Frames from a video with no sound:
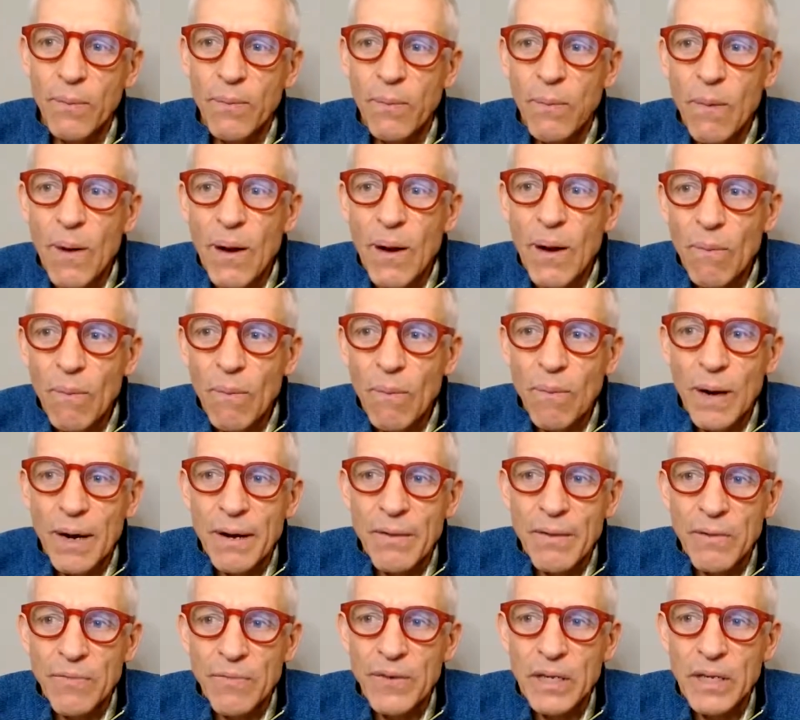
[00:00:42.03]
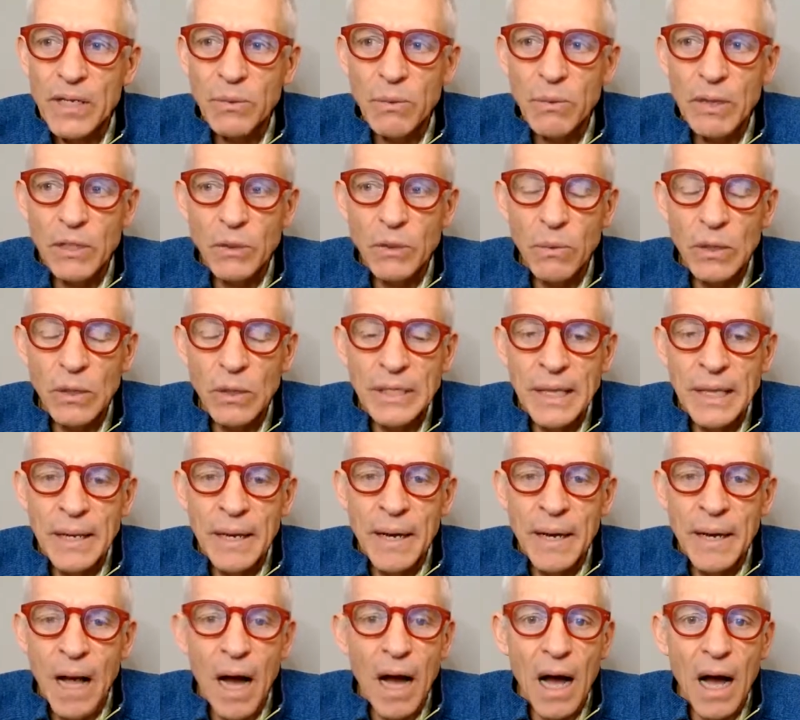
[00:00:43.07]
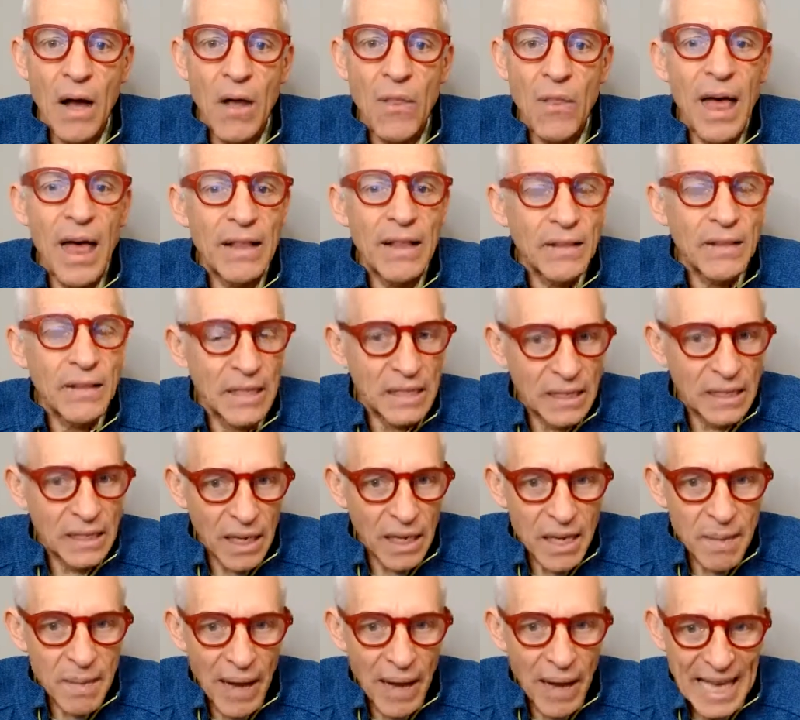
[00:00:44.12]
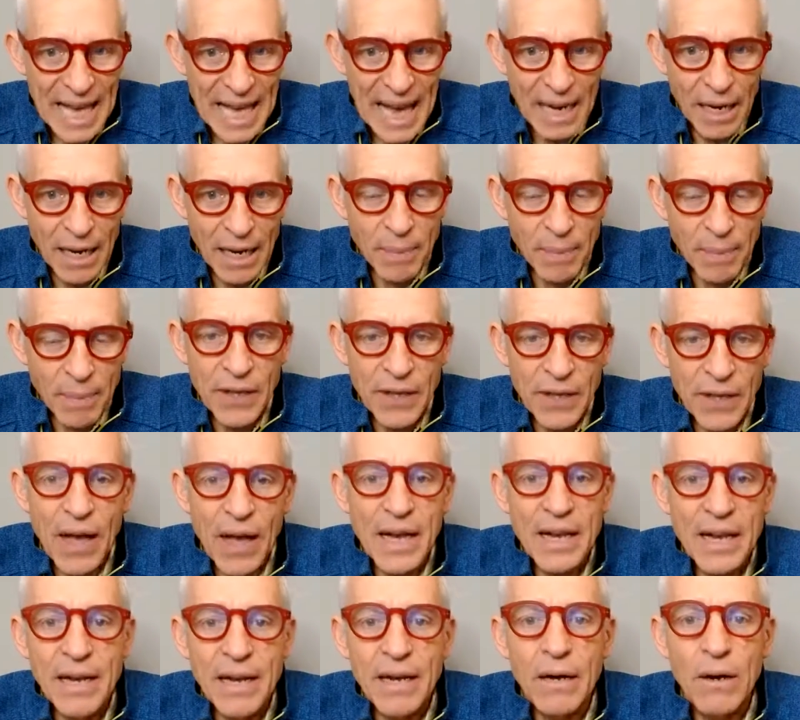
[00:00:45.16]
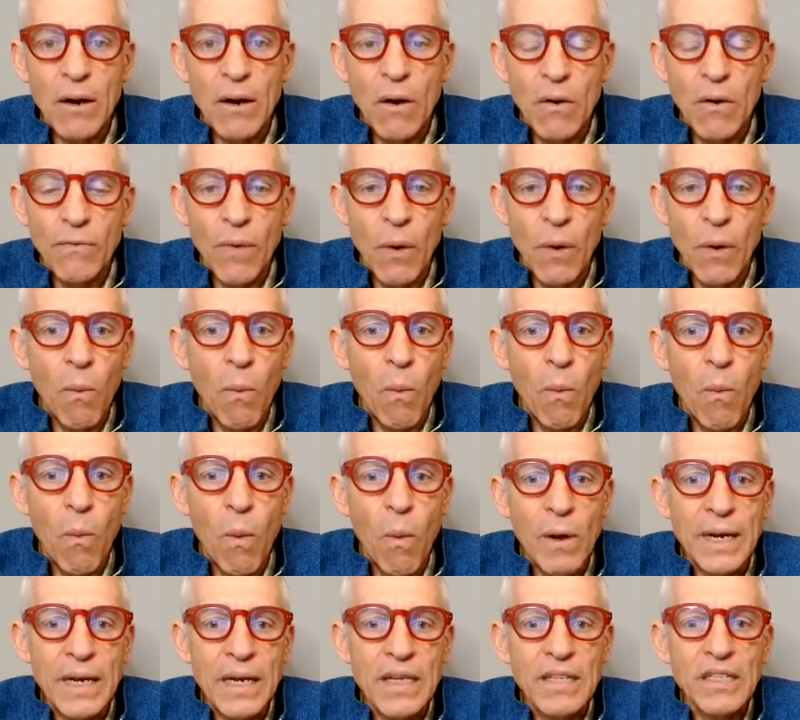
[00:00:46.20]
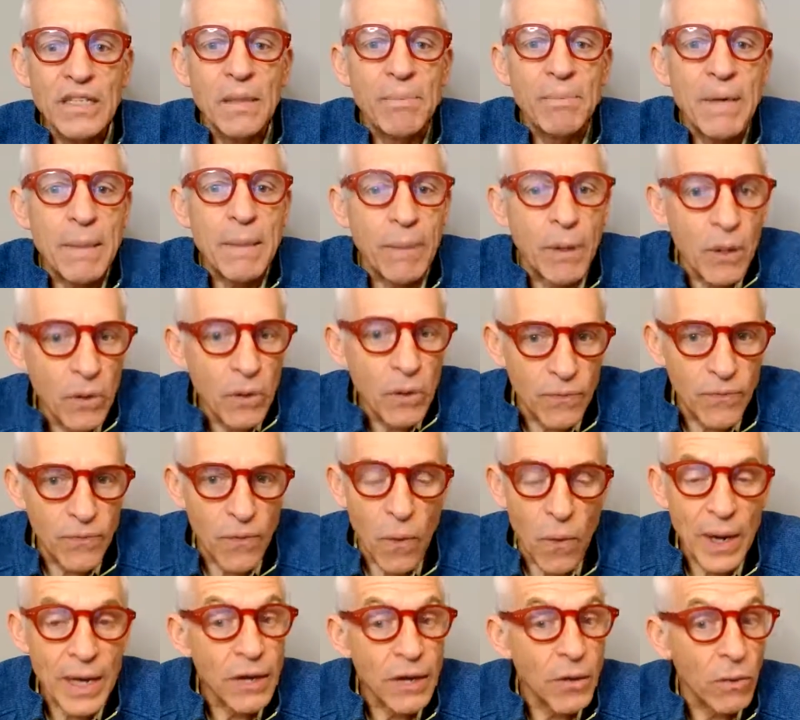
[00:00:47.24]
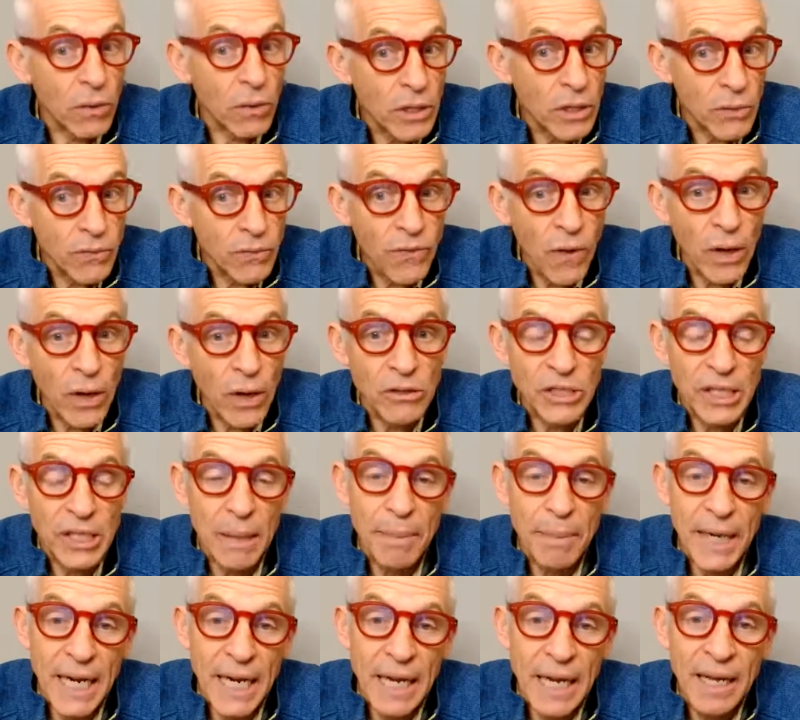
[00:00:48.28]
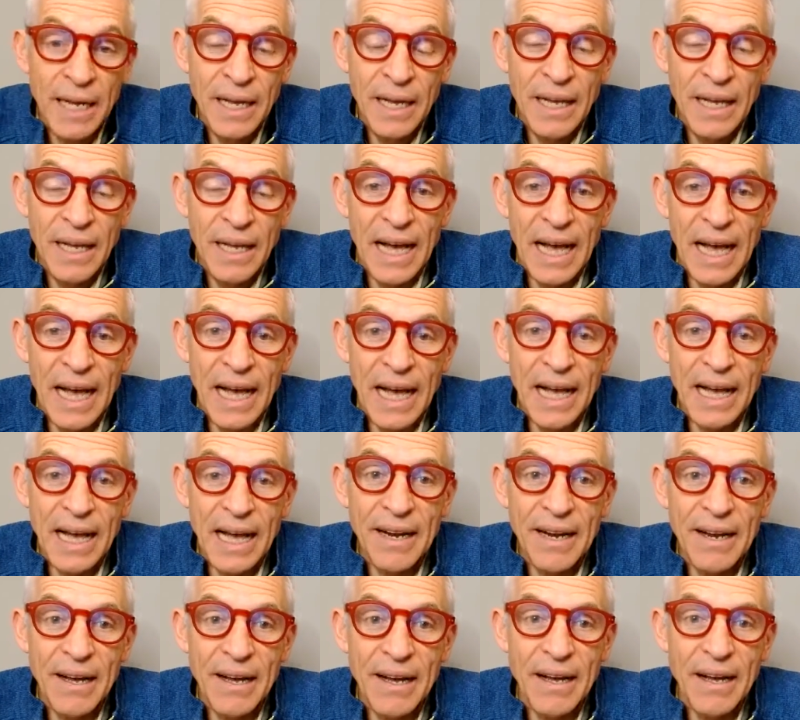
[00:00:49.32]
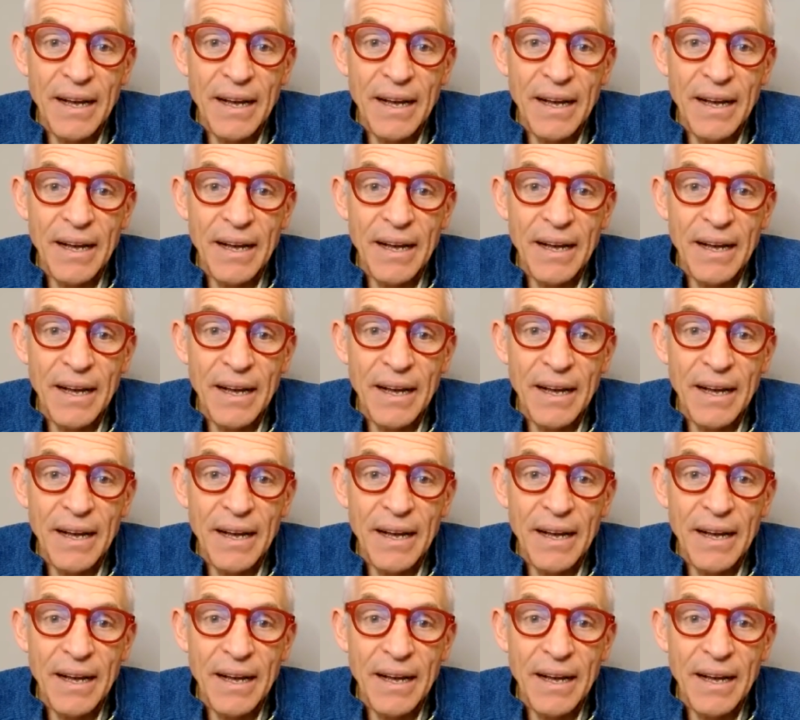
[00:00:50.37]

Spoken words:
well, one of the first ones was that the study by Gallup, this idea of what it is that people look for in order to follow somebody. And